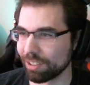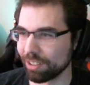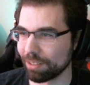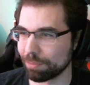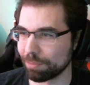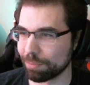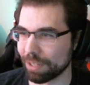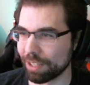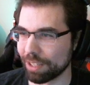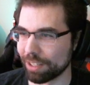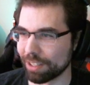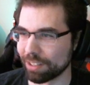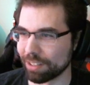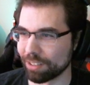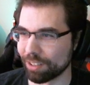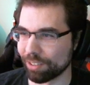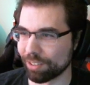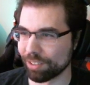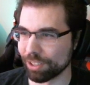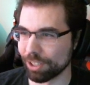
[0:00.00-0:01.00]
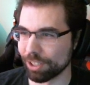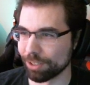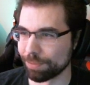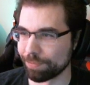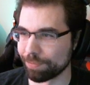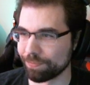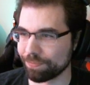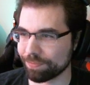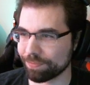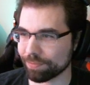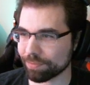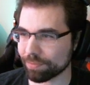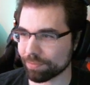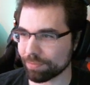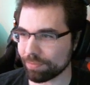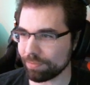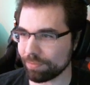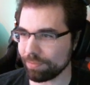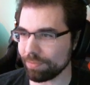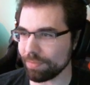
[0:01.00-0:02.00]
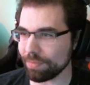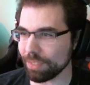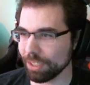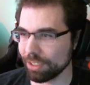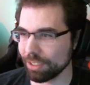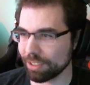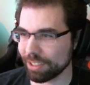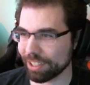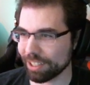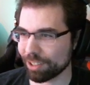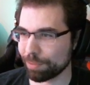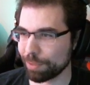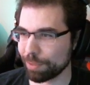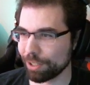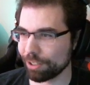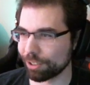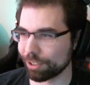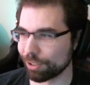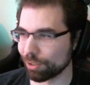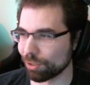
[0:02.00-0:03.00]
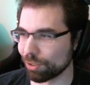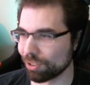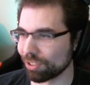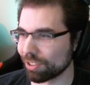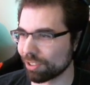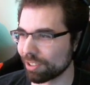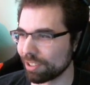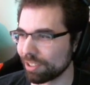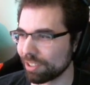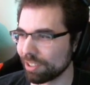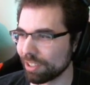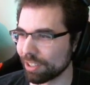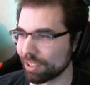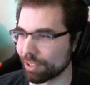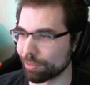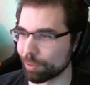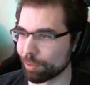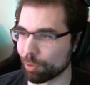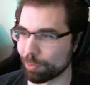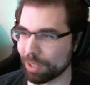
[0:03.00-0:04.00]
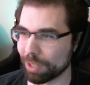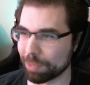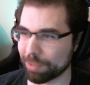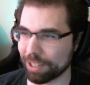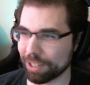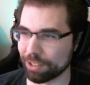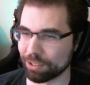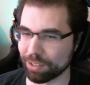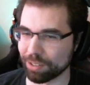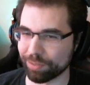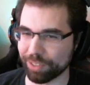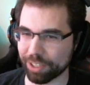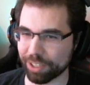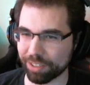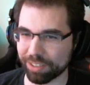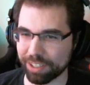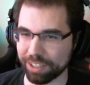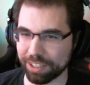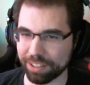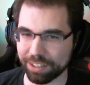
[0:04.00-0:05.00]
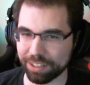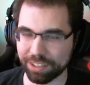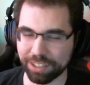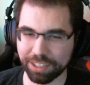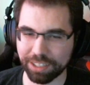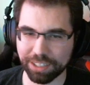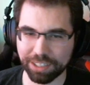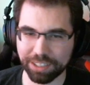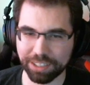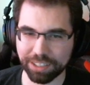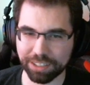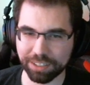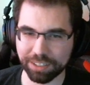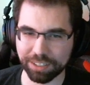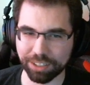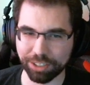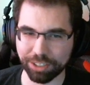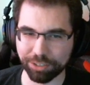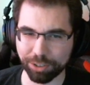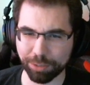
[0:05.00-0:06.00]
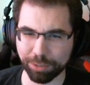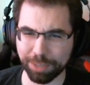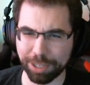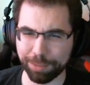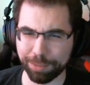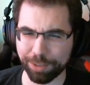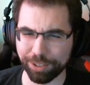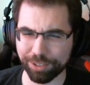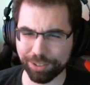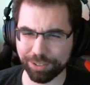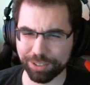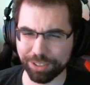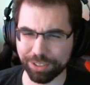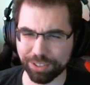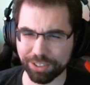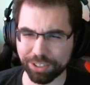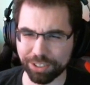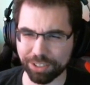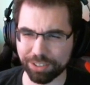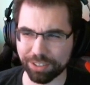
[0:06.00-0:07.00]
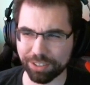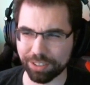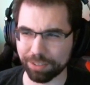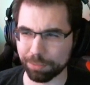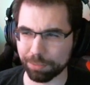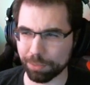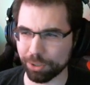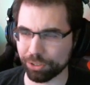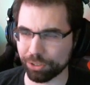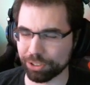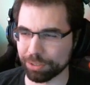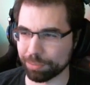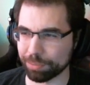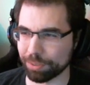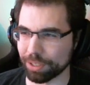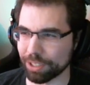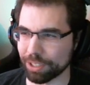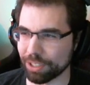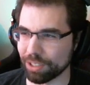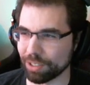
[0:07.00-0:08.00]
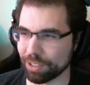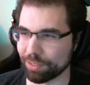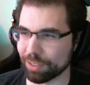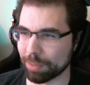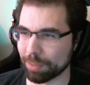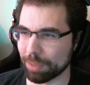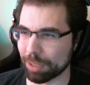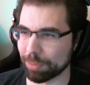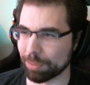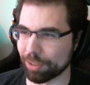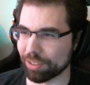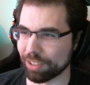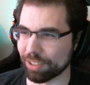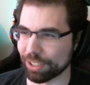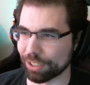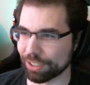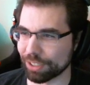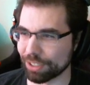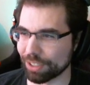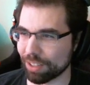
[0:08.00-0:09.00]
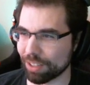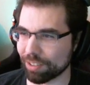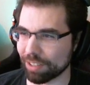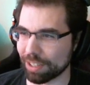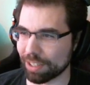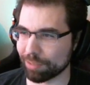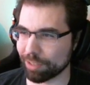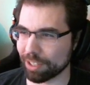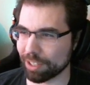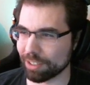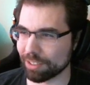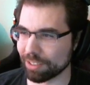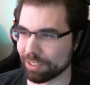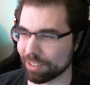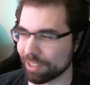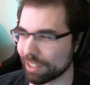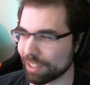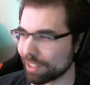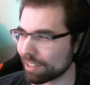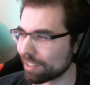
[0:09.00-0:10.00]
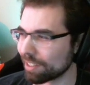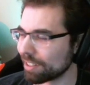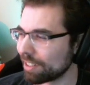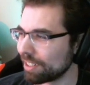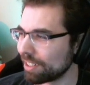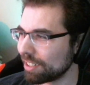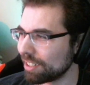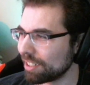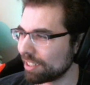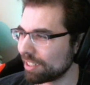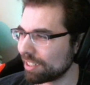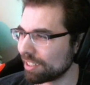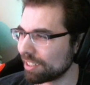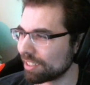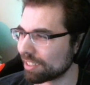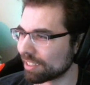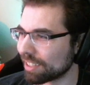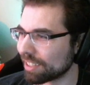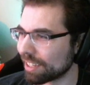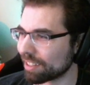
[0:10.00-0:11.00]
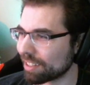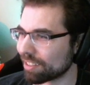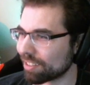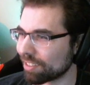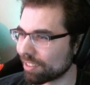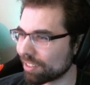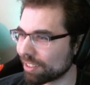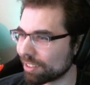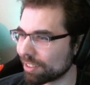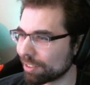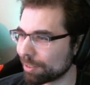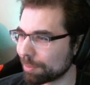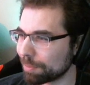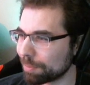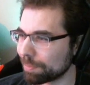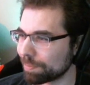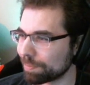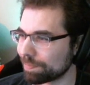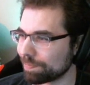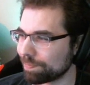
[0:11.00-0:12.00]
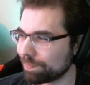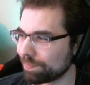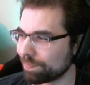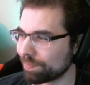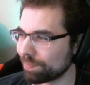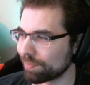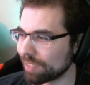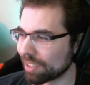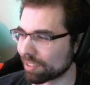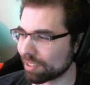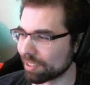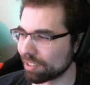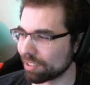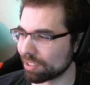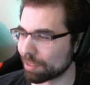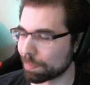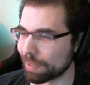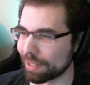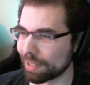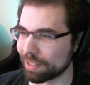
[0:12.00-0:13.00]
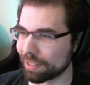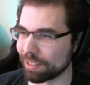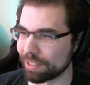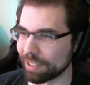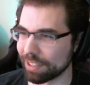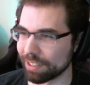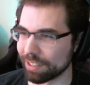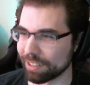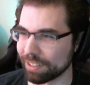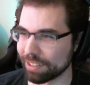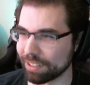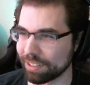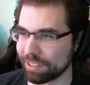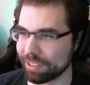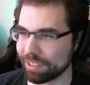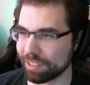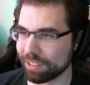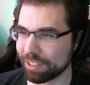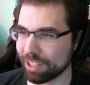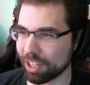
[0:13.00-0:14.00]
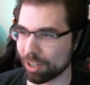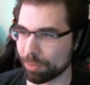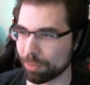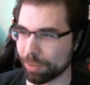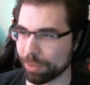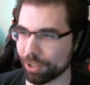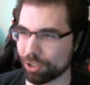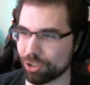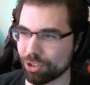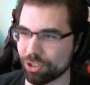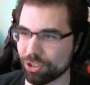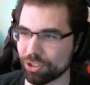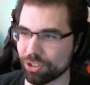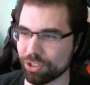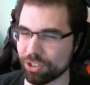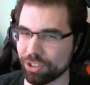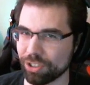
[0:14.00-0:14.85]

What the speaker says: by the end of this year. That's been our goal, and the roadmap kind of reflects that. The roadmap also discusses multiplayer, if I'm not mistaken, unless I've edited that. That's going to depend on how much